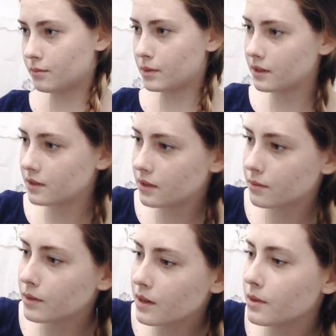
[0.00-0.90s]
But
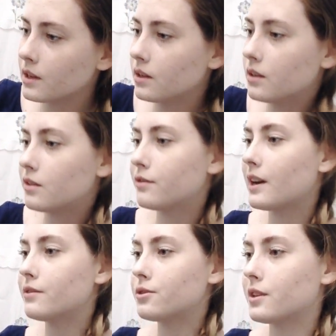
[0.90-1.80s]
in my opinion, a
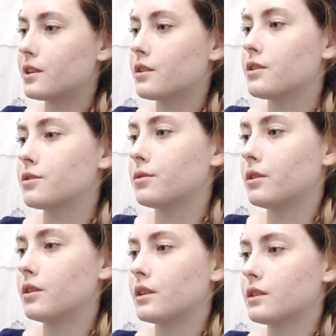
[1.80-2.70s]
5 strand on your
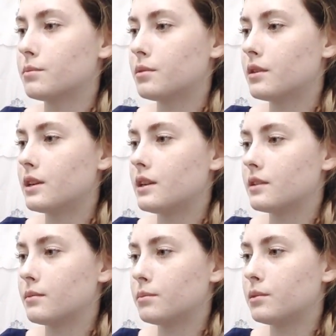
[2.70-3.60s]
shoulder is pretty
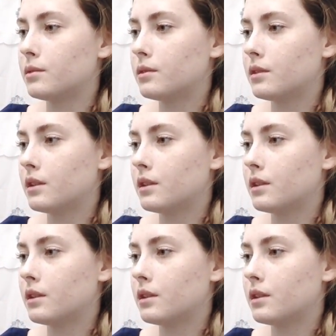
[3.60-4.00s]
simple.